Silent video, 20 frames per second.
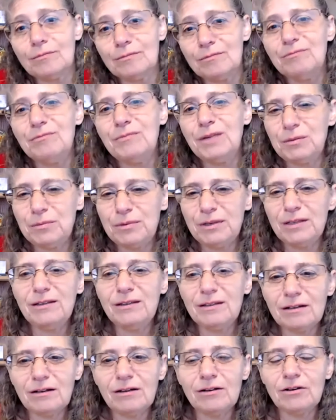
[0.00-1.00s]

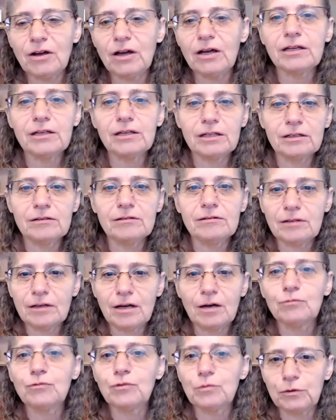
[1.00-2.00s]
maybe are not going to
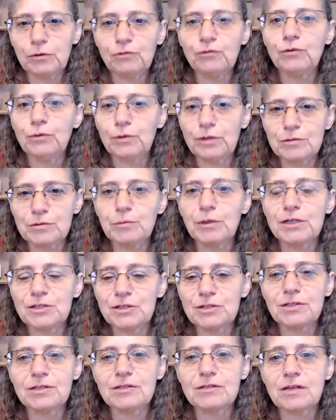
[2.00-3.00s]
come from the food as much
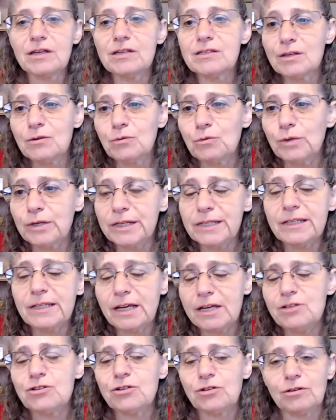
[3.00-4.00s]
as they would in
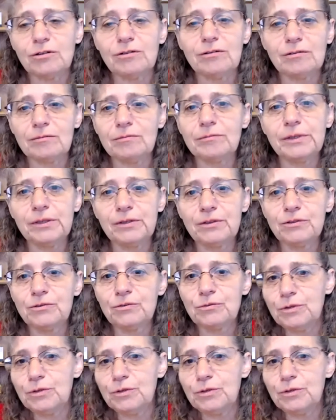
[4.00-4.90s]
nature. Because in